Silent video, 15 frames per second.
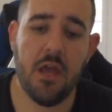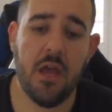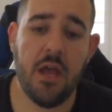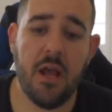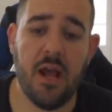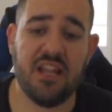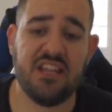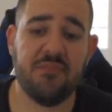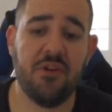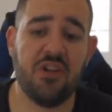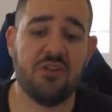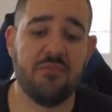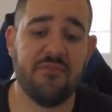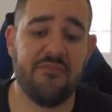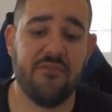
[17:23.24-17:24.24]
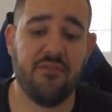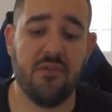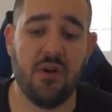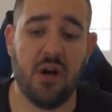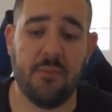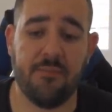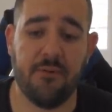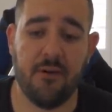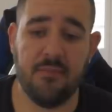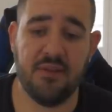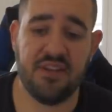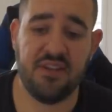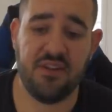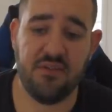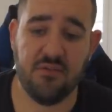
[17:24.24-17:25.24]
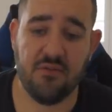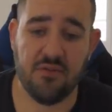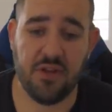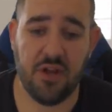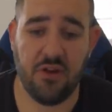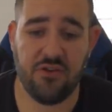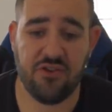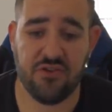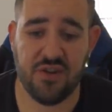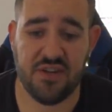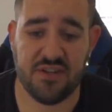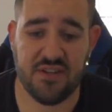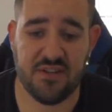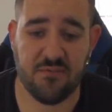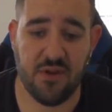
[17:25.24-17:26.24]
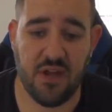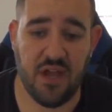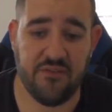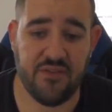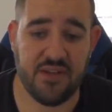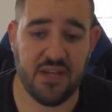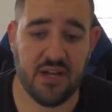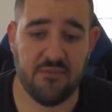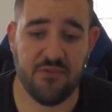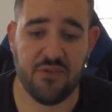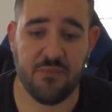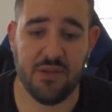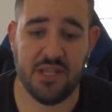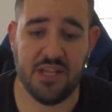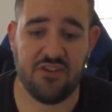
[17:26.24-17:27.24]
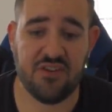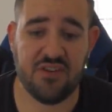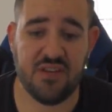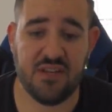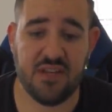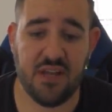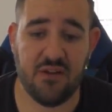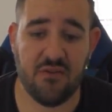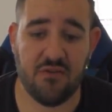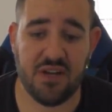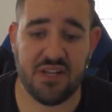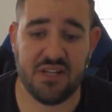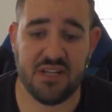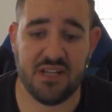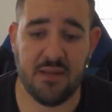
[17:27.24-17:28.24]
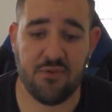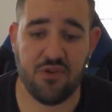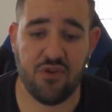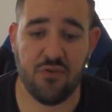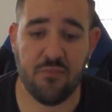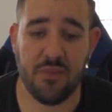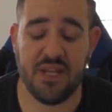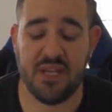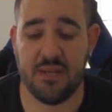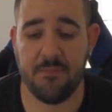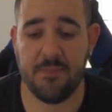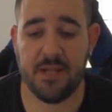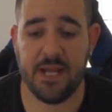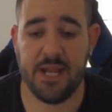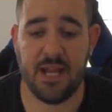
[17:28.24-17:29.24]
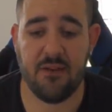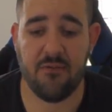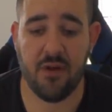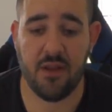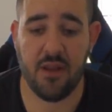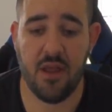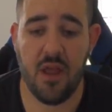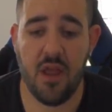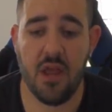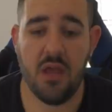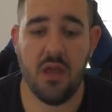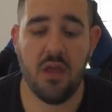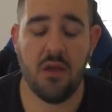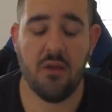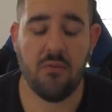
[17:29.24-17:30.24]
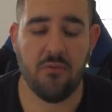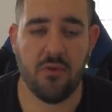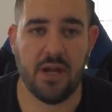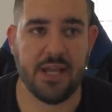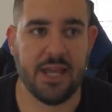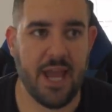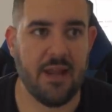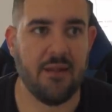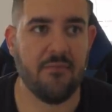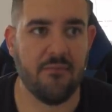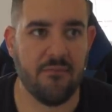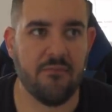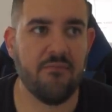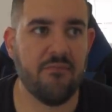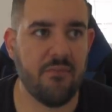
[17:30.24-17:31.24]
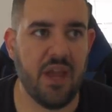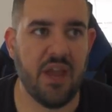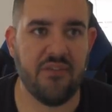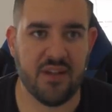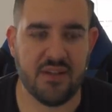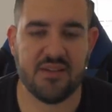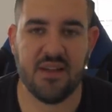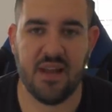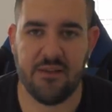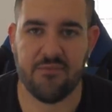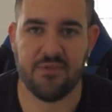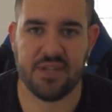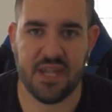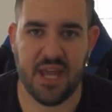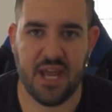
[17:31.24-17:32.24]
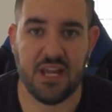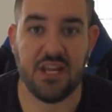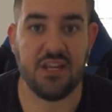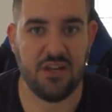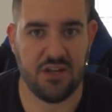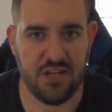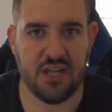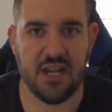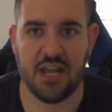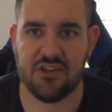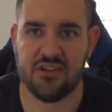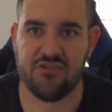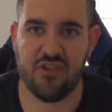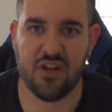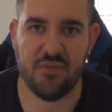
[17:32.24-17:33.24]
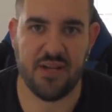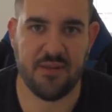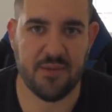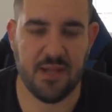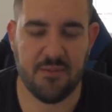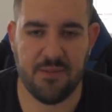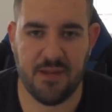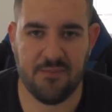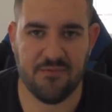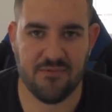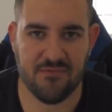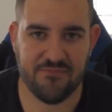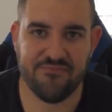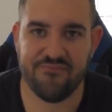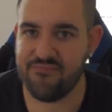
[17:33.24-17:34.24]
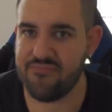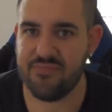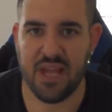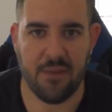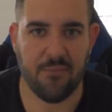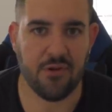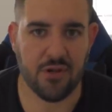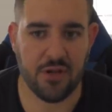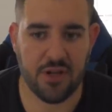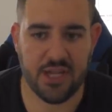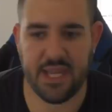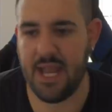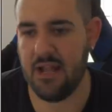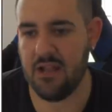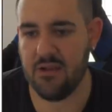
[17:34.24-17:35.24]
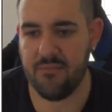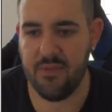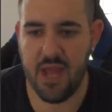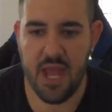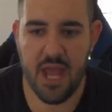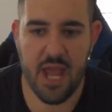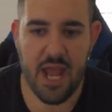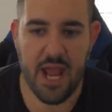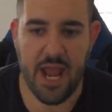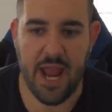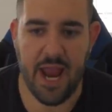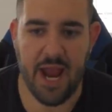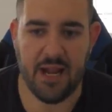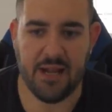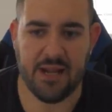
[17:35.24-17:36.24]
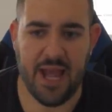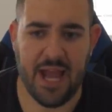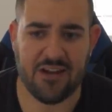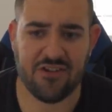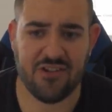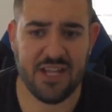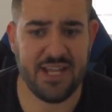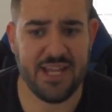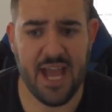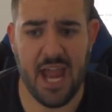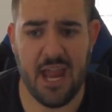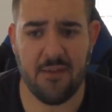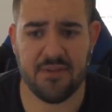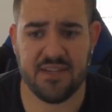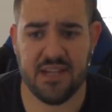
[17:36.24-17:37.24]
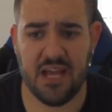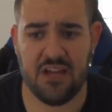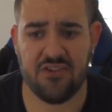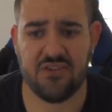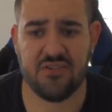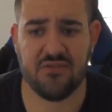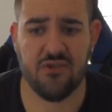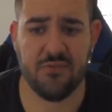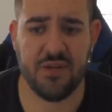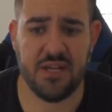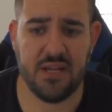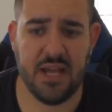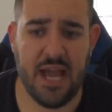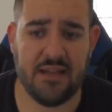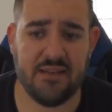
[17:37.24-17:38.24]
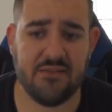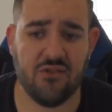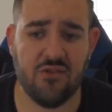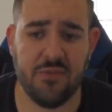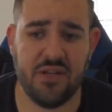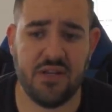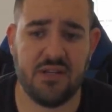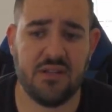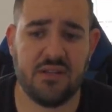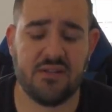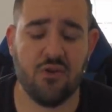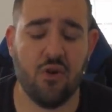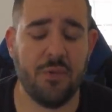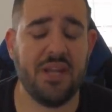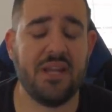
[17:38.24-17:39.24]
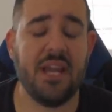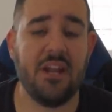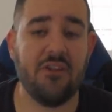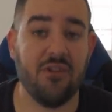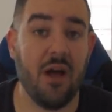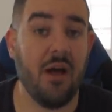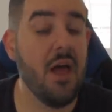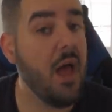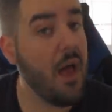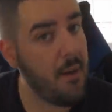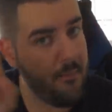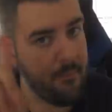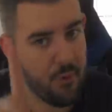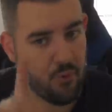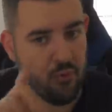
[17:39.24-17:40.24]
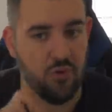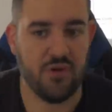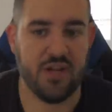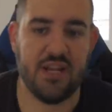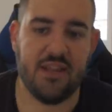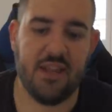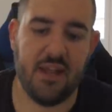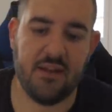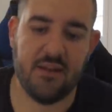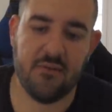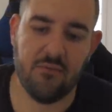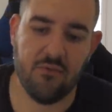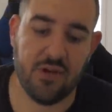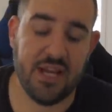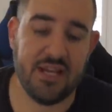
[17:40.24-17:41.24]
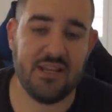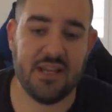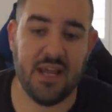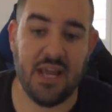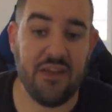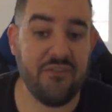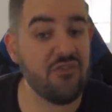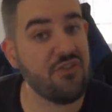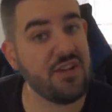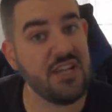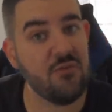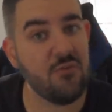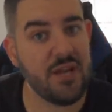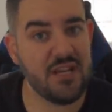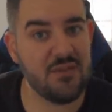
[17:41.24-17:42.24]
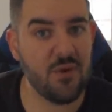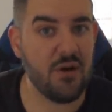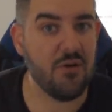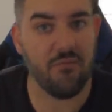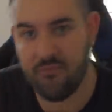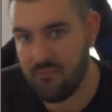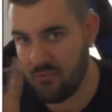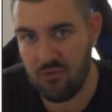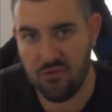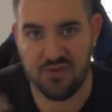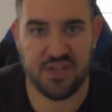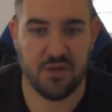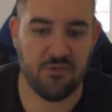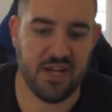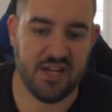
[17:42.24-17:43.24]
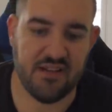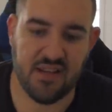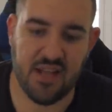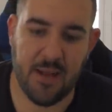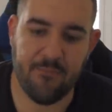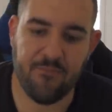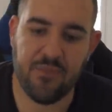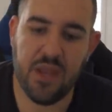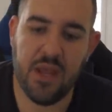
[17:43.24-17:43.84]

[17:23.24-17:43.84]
As I mentioned before, I promise you all no choices were ever done with malicious intent or as an attempt to manipulate anyone. Again, evidence today will say you did actually try to manipulate people. Gamer Luke, Callum, and actually Gabe / Stormy at Stormy Kingdra. But we'll get that. We'll get to that. Even Tricky Wee as well. Also, we'll get to that.